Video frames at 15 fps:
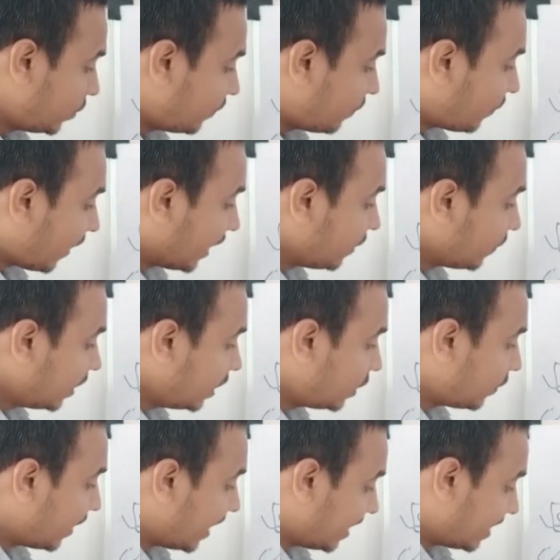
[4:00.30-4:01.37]
5 and
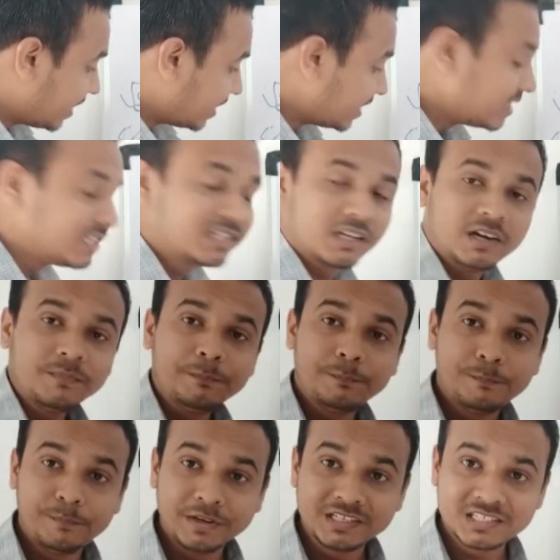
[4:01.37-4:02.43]
12 is
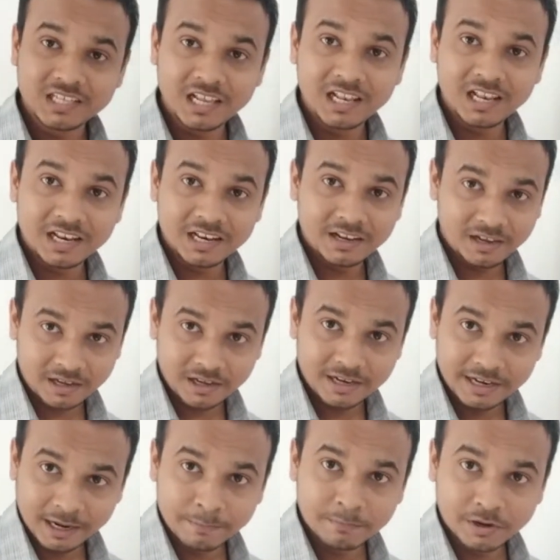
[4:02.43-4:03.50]
a pixel
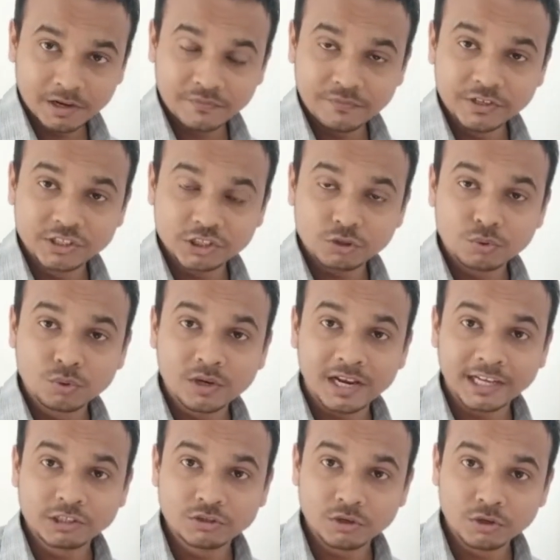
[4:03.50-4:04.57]
number which Google
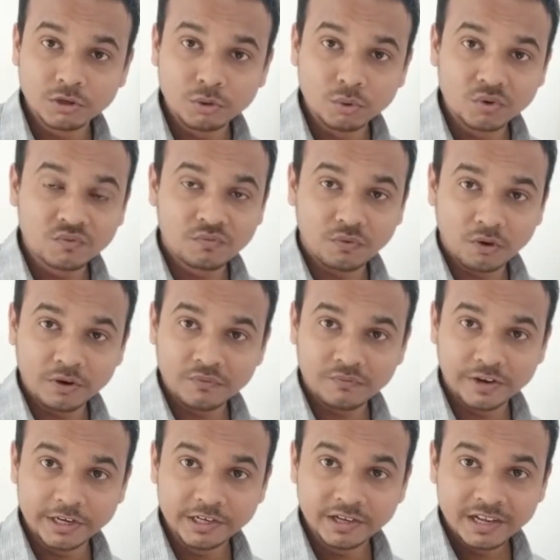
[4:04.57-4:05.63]
actually look for
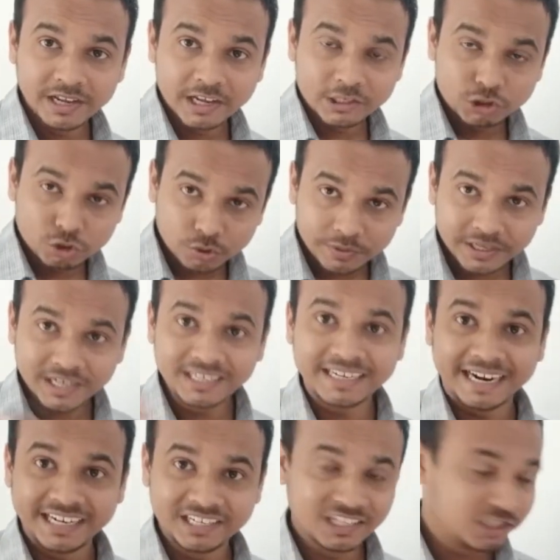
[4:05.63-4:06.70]
when showing a
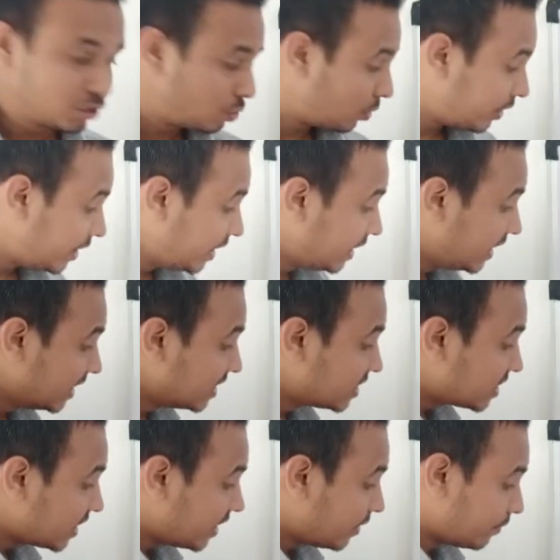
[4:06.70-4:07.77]
title. So it
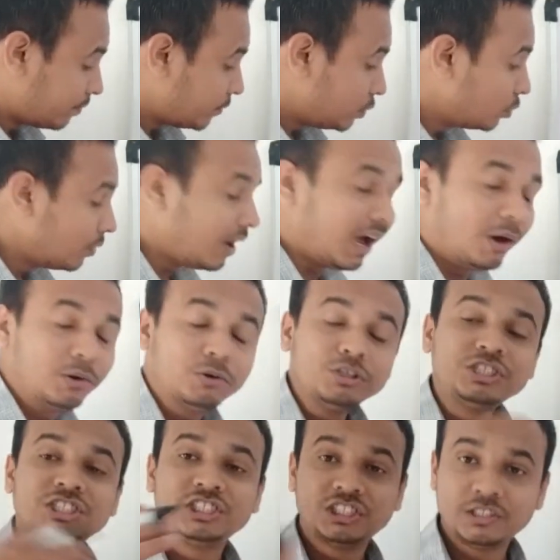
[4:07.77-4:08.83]
is, you will have
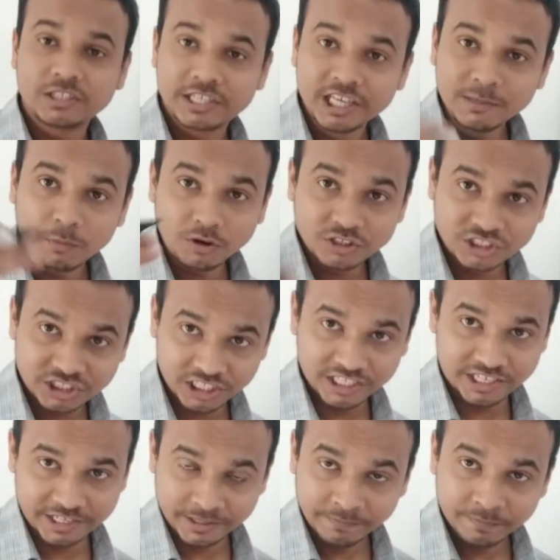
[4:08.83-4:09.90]
to keep on
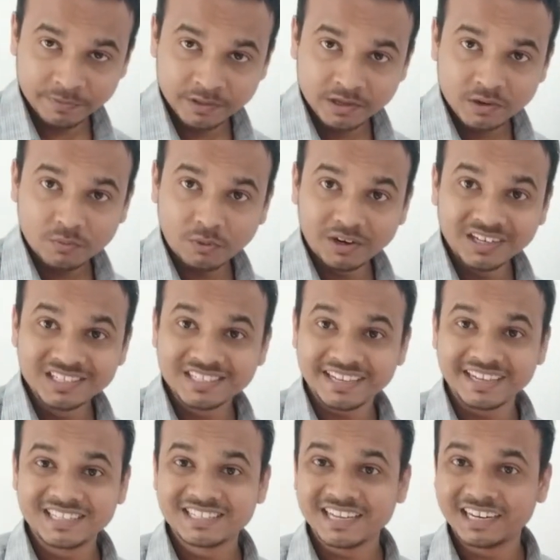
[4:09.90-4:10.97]
checking what is
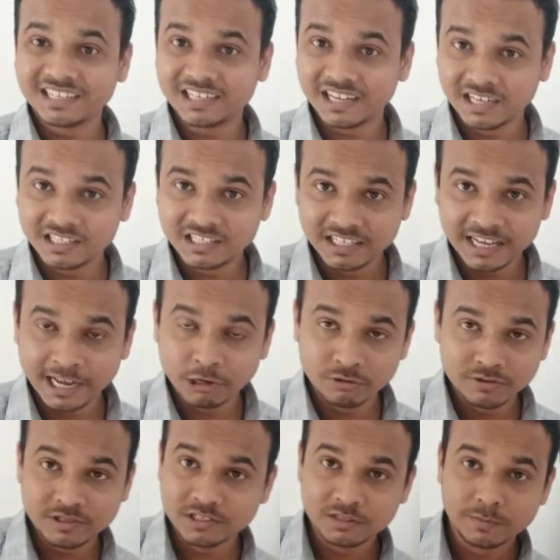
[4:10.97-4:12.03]
exact current scenario
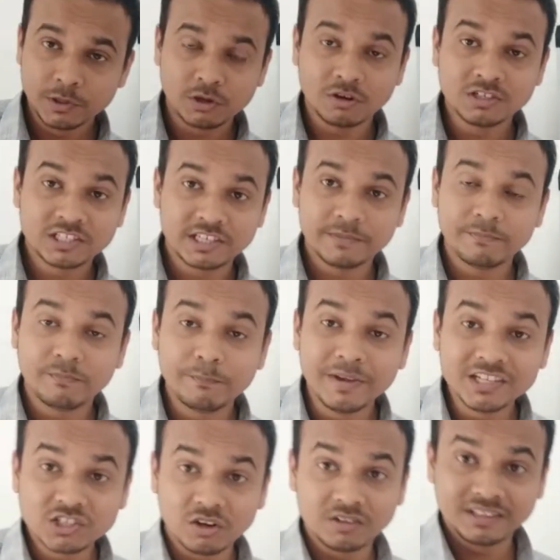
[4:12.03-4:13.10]
is, because
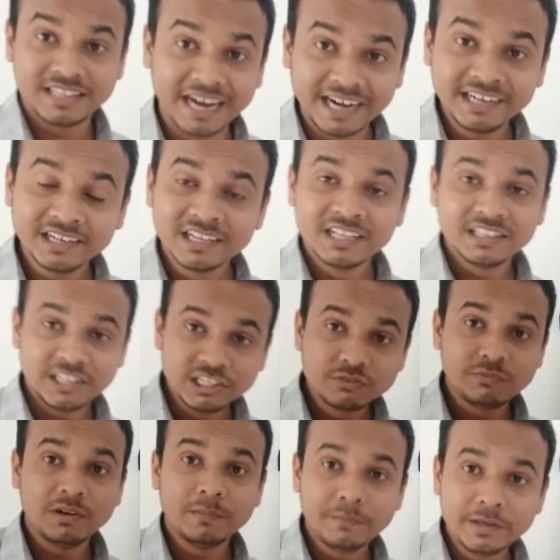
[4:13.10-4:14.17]
based on that things
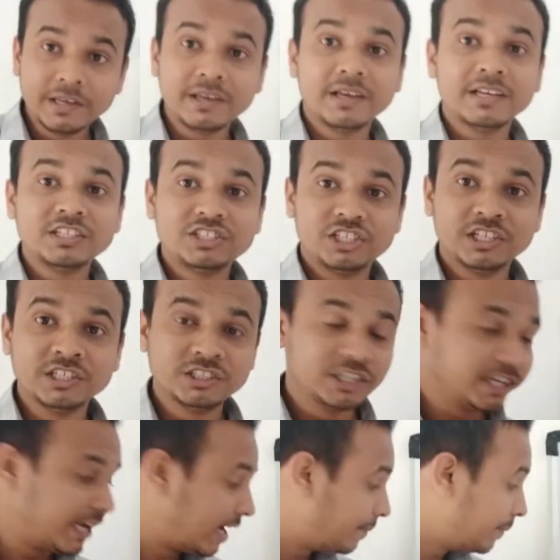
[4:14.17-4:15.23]
will be
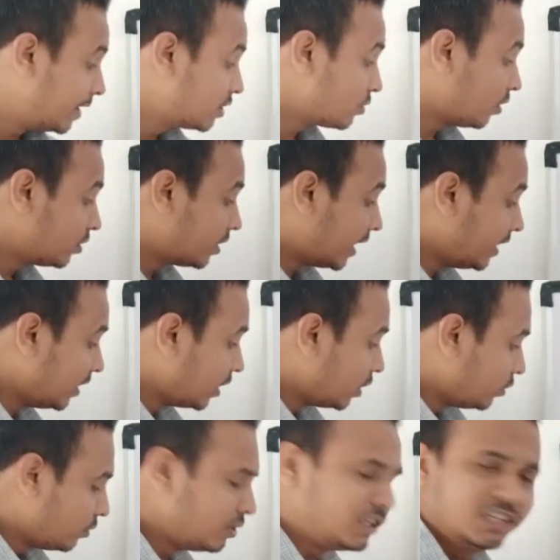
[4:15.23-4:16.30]
changing, and based on that
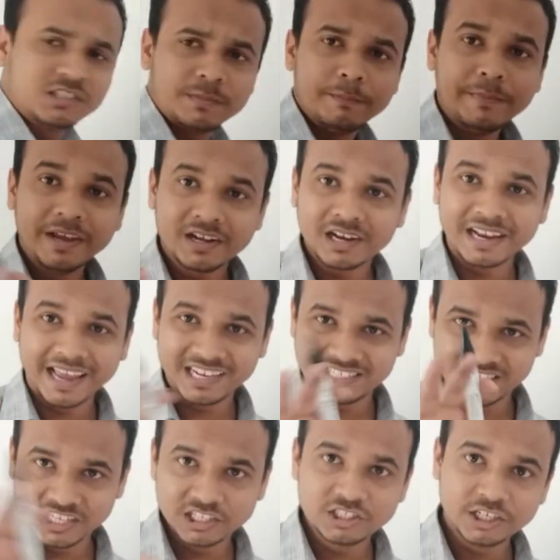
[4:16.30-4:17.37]
you will just make an
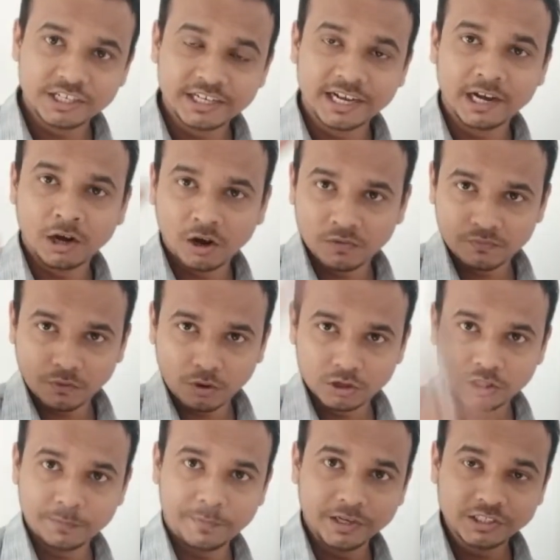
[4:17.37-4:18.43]
Excel sheet of all
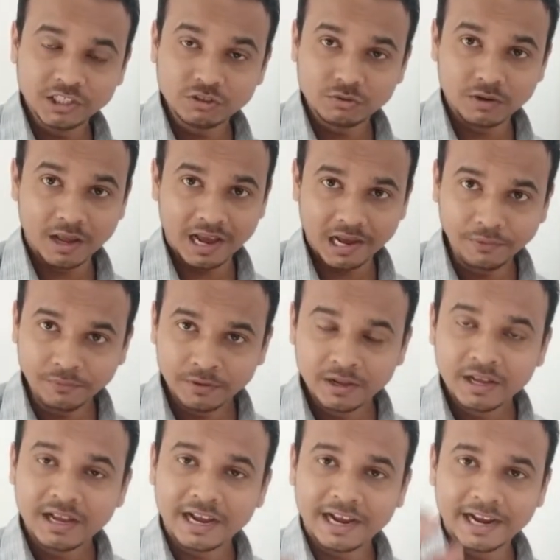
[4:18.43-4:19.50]
the pages you will have,
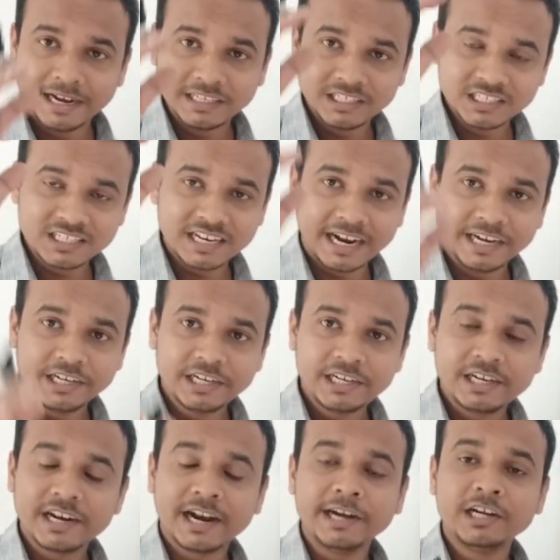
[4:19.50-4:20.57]
and just write
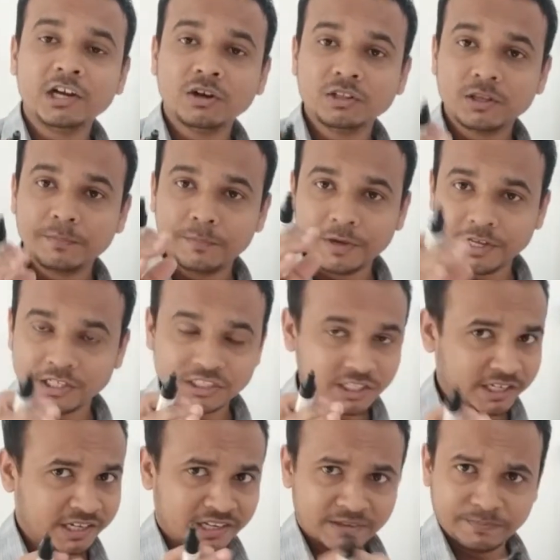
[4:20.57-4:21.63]
down the page,
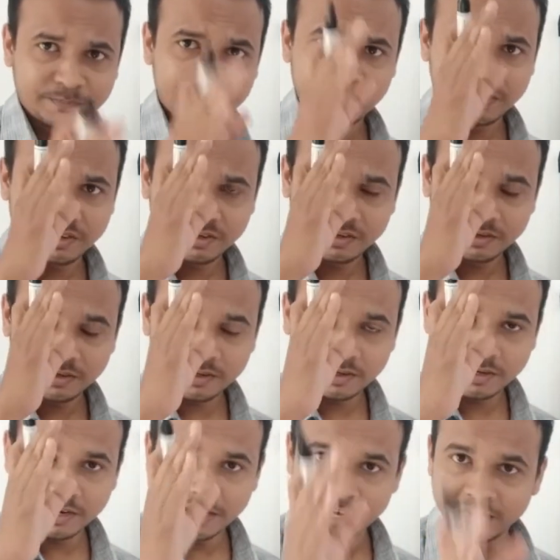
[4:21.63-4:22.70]

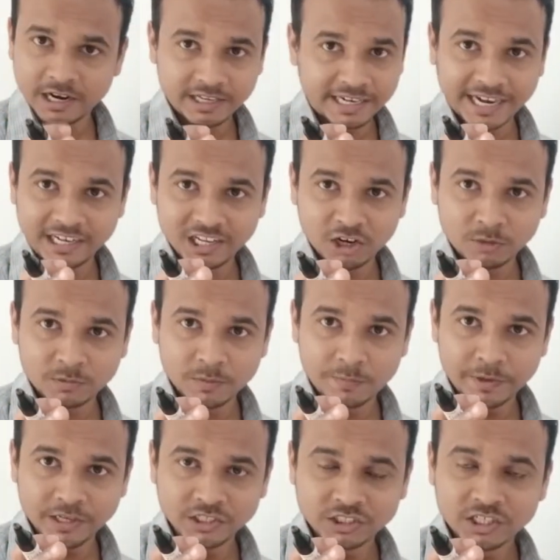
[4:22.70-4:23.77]
the title of the
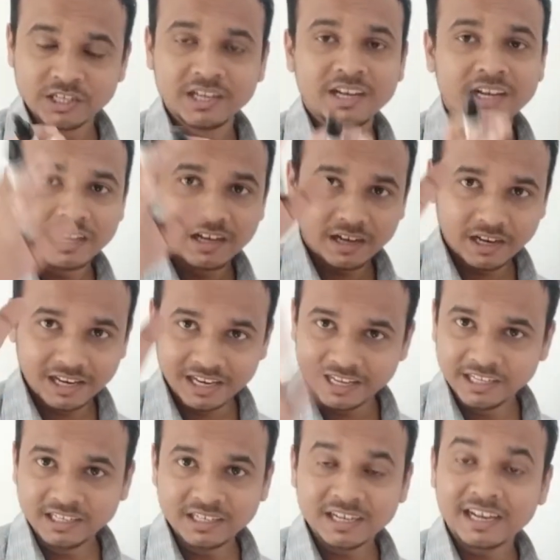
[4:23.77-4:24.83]
page,
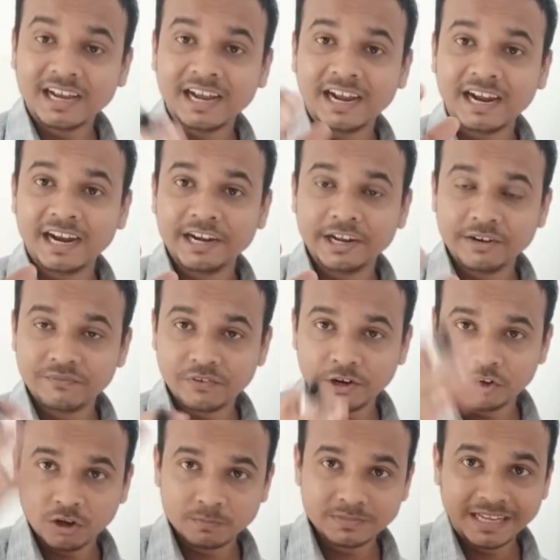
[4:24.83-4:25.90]
link, and in
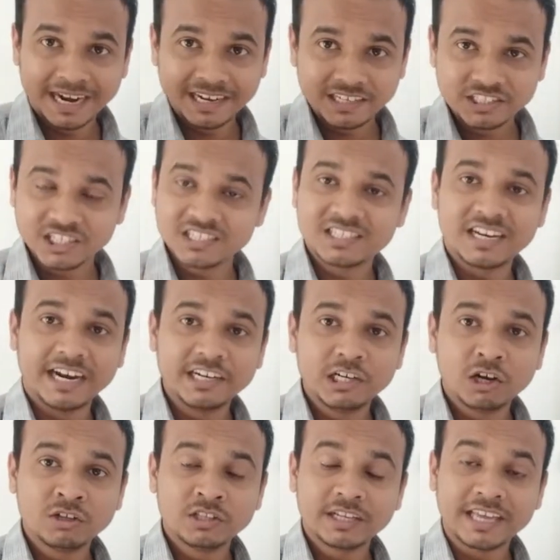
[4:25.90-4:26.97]
front of that just write
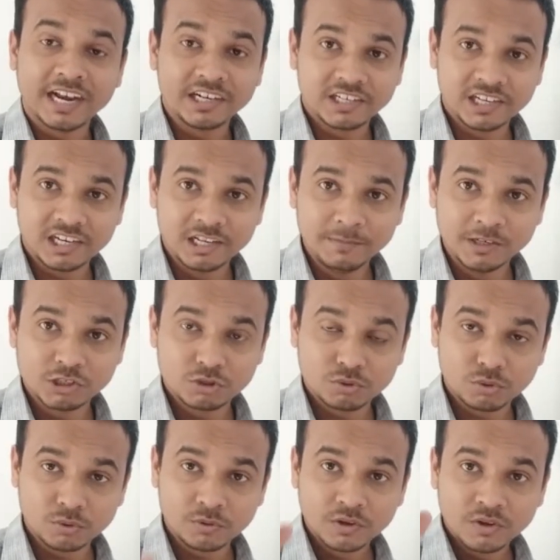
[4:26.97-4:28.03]
down the character limit.
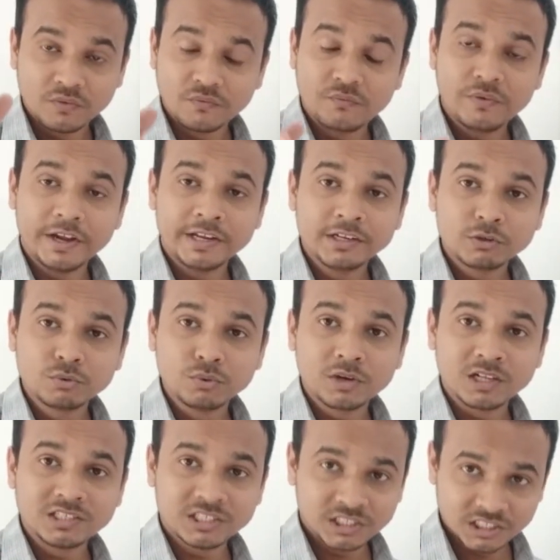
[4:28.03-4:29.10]
So when Google
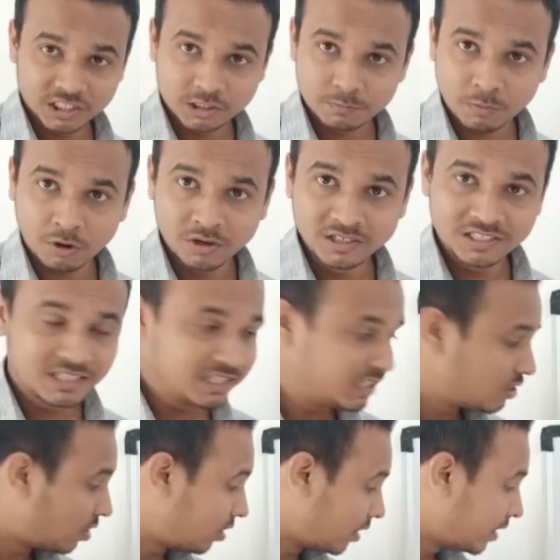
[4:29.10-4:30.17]
changes its policies,
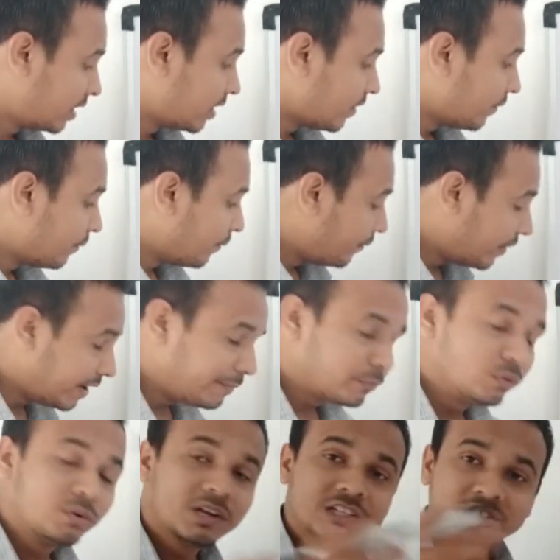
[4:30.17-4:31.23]
or when
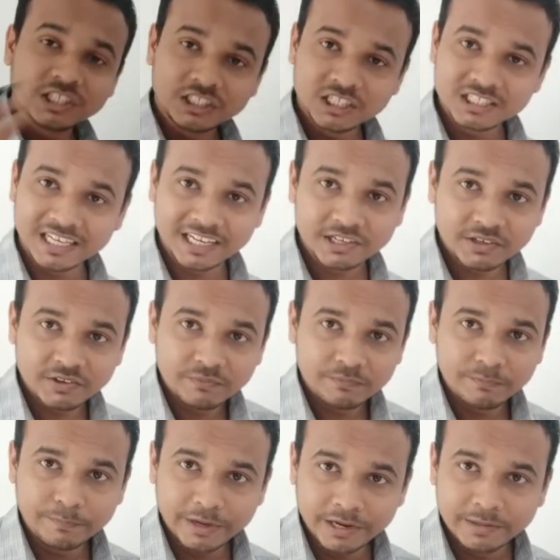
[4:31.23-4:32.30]
Google changes like
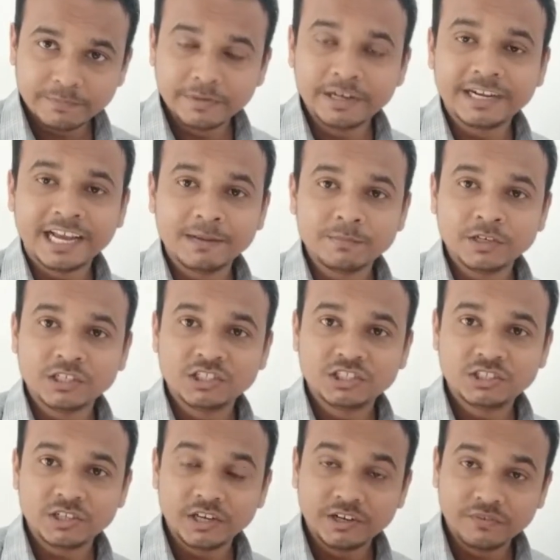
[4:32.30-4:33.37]
minute in time,
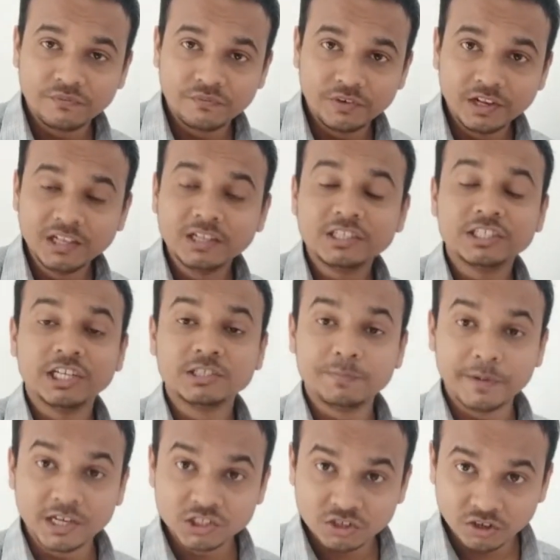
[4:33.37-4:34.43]
it will change
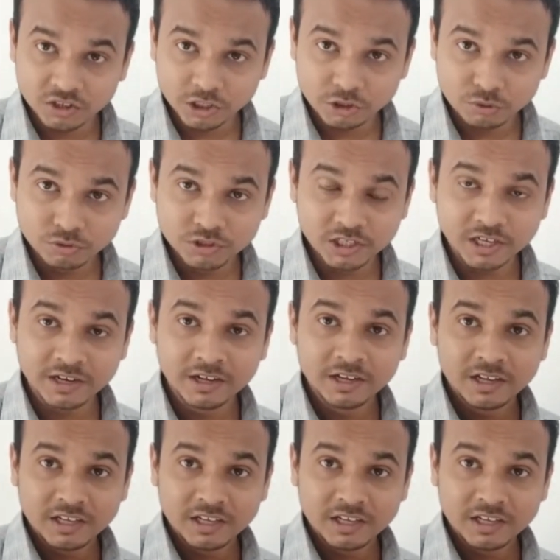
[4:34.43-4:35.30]
based on the user,